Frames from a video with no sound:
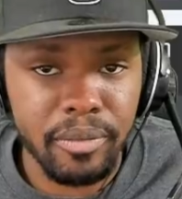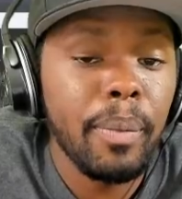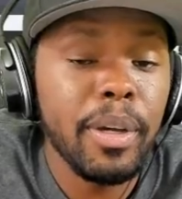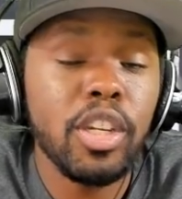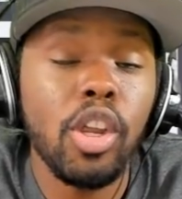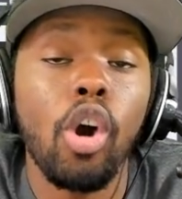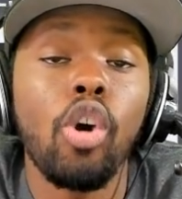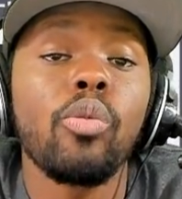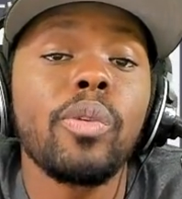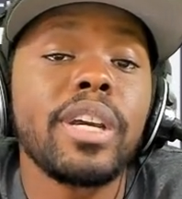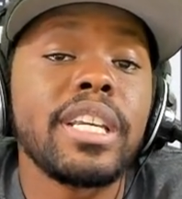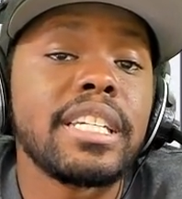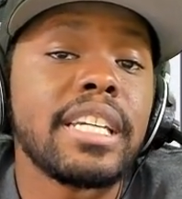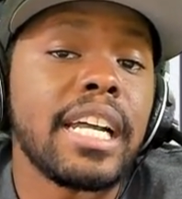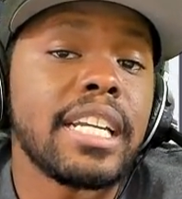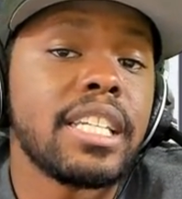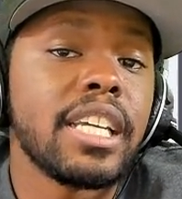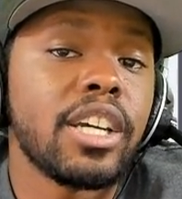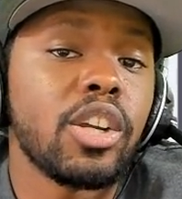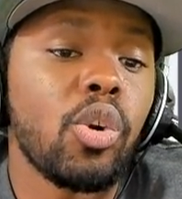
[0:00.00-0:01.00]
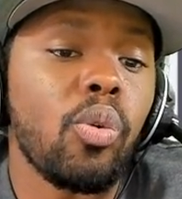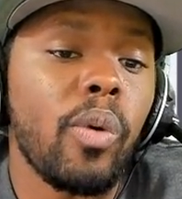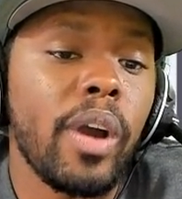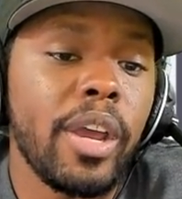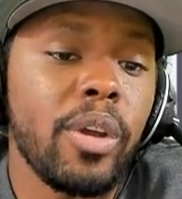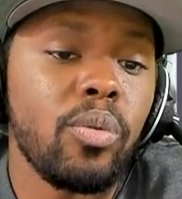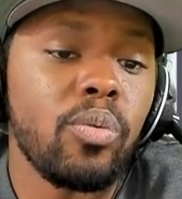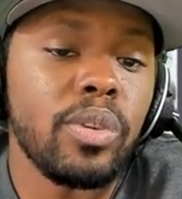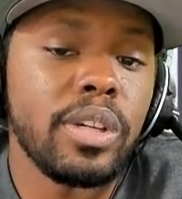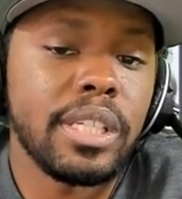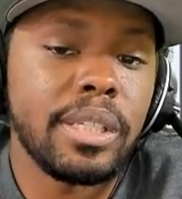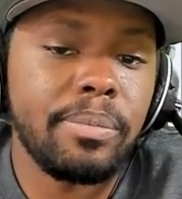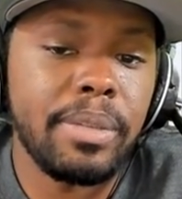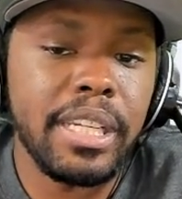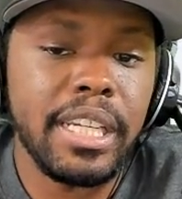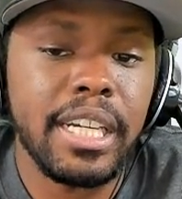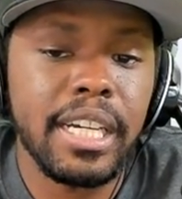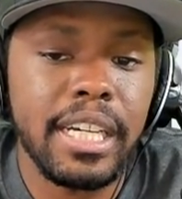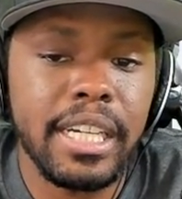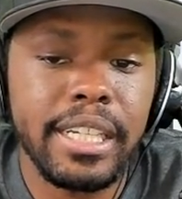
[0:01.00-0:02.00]
But the whole reason I took it away was
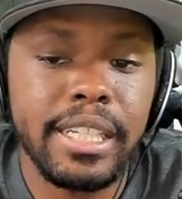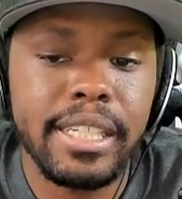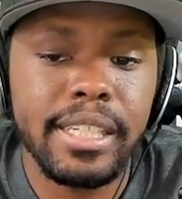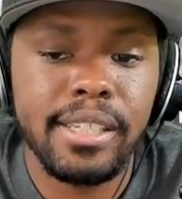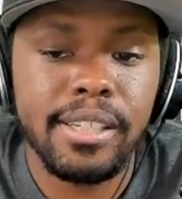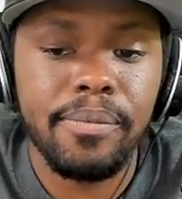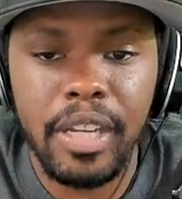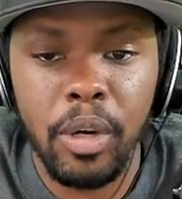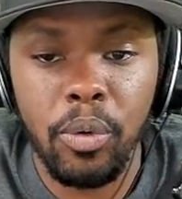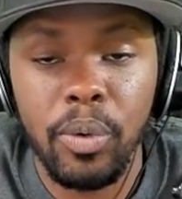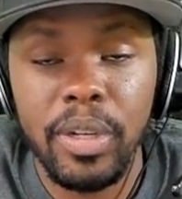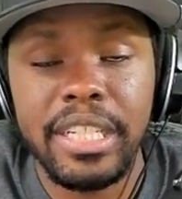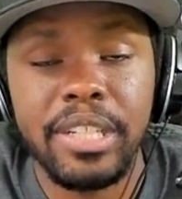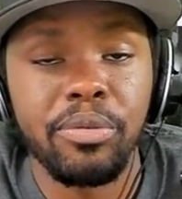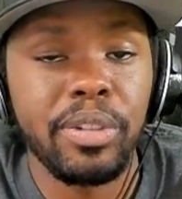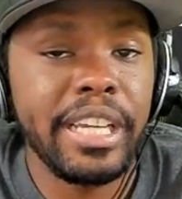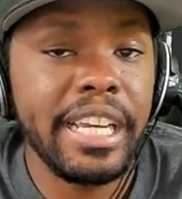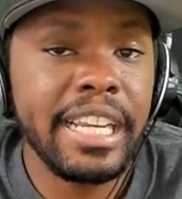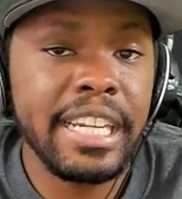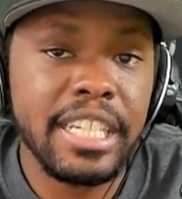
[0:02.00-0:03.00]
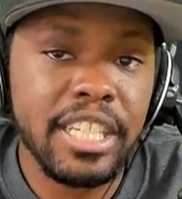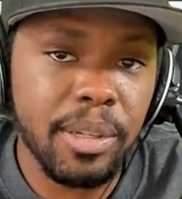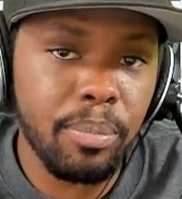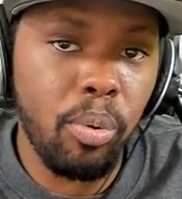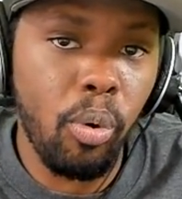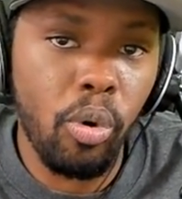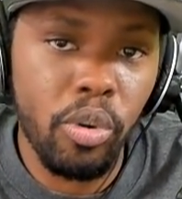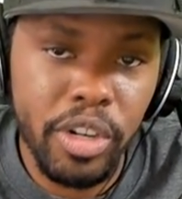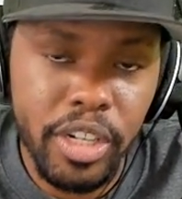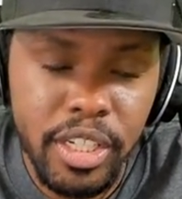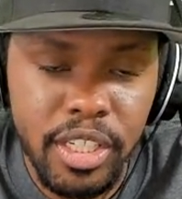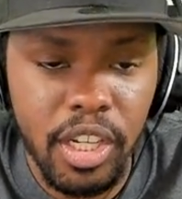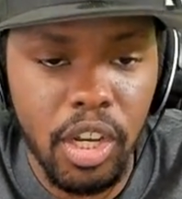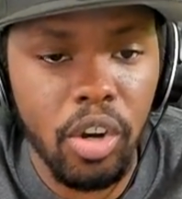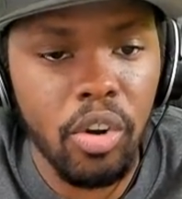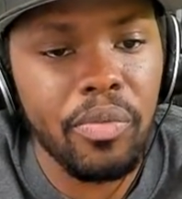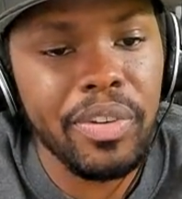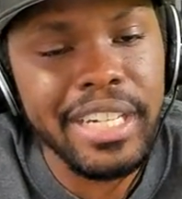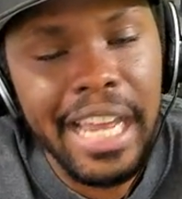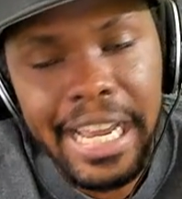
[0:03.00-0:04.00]
because it wasn't really getting supported. So
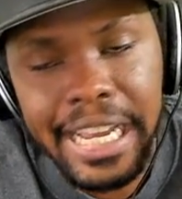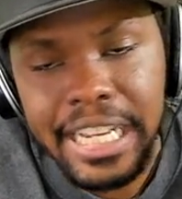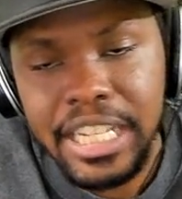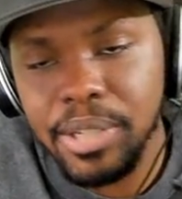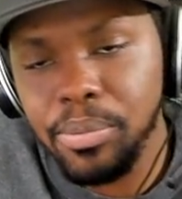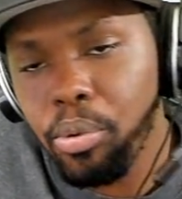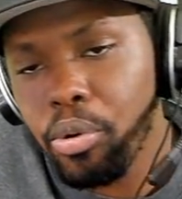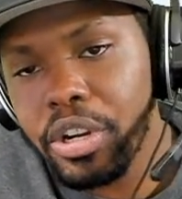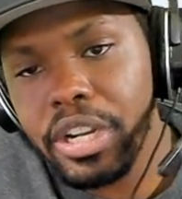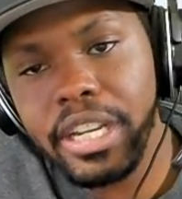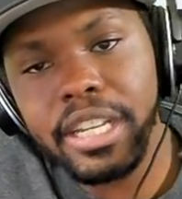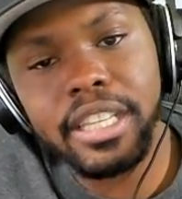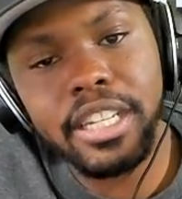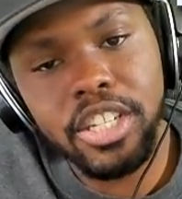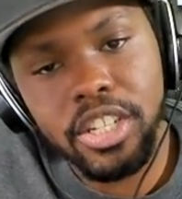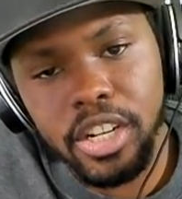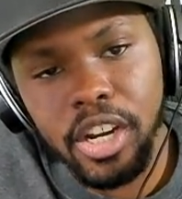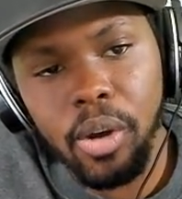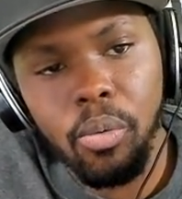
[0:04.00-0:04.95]
if it's not getting supported again this year,